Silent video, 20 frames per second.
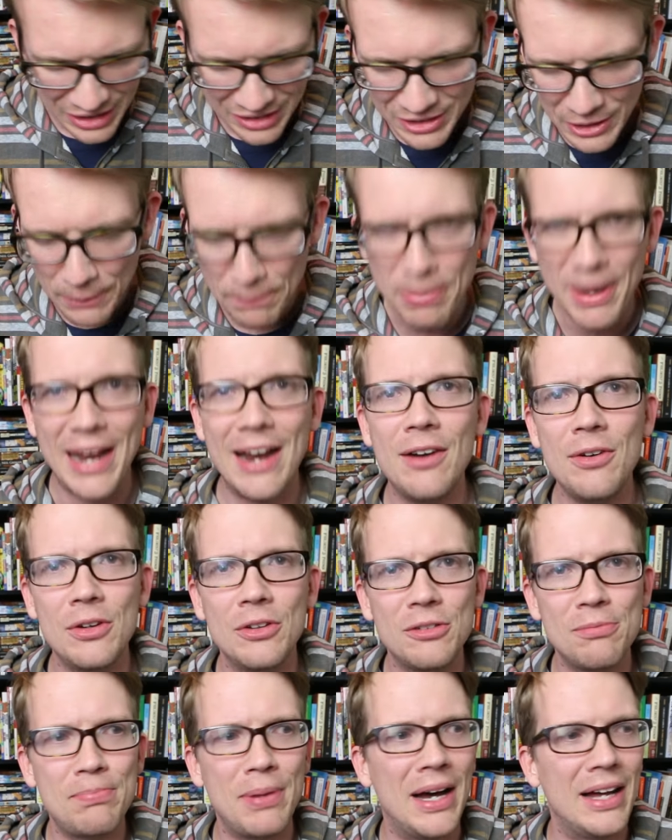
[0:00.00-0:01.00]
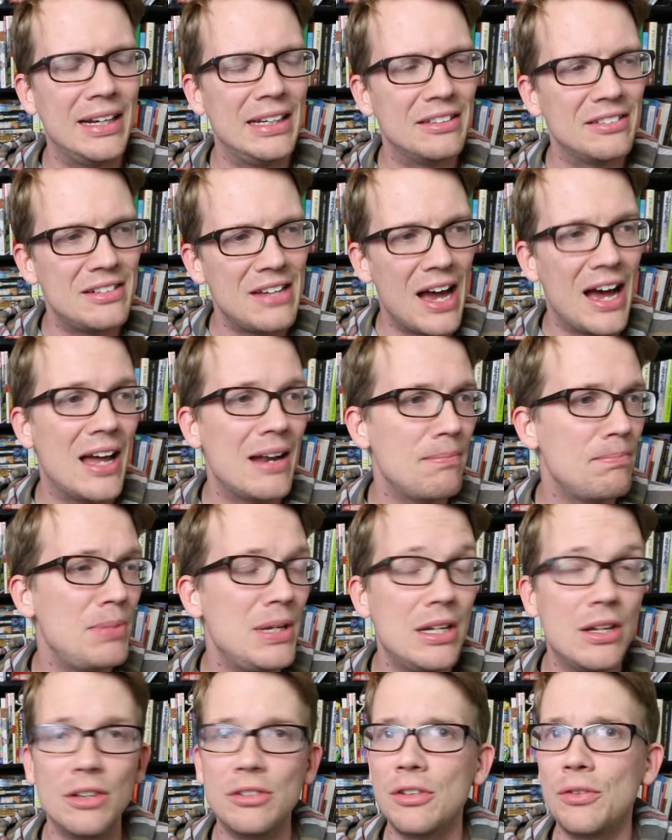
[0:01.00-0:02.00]
and their parents' bodies, not
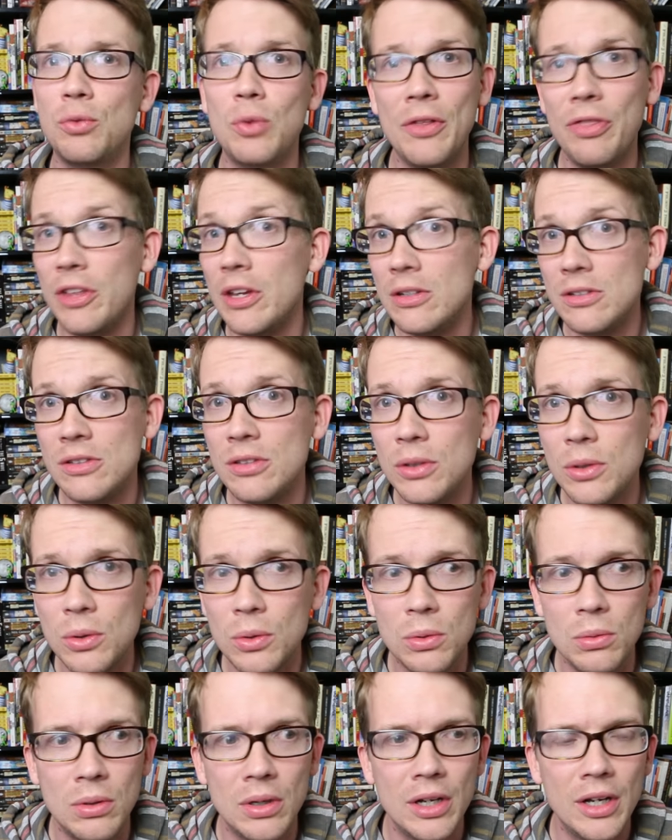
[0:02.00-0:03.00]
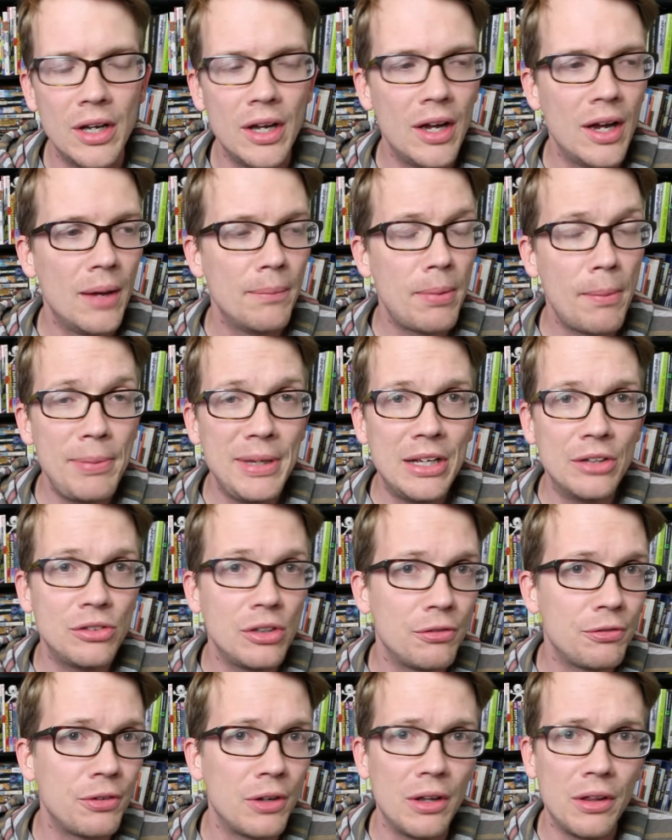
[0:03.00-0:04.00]
because of what they do, but because
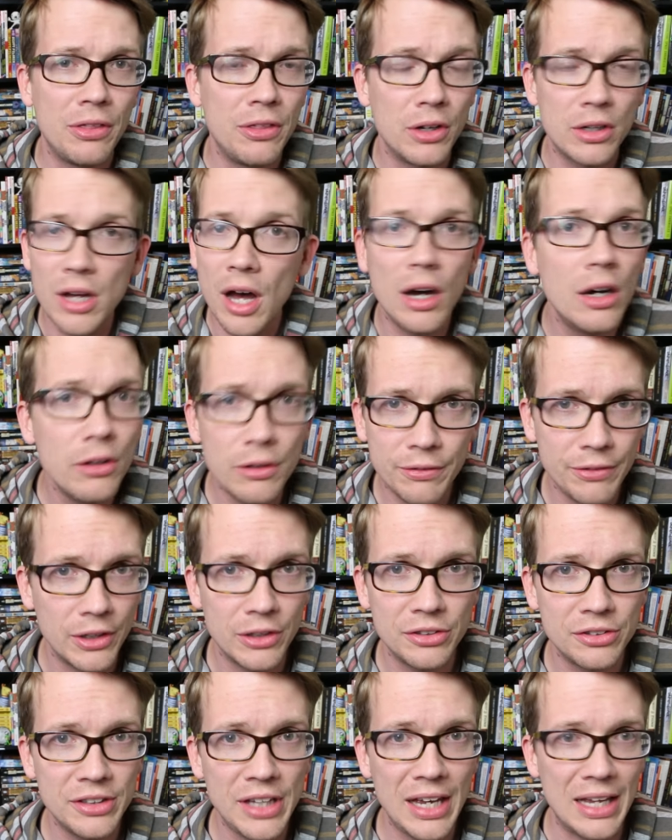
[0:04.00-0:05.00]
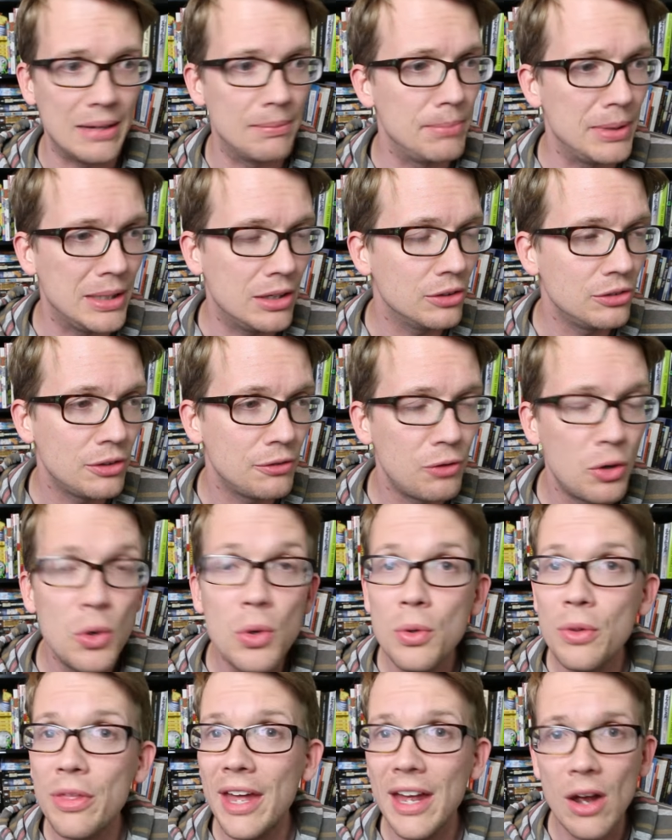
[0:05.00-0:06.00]
of the color of their skin, because of
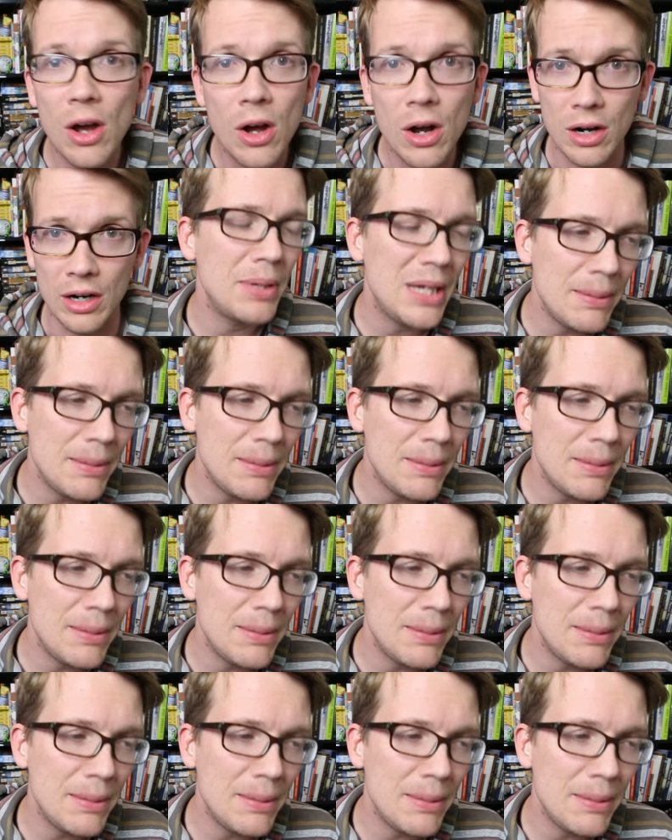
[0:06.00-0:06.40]
who they are.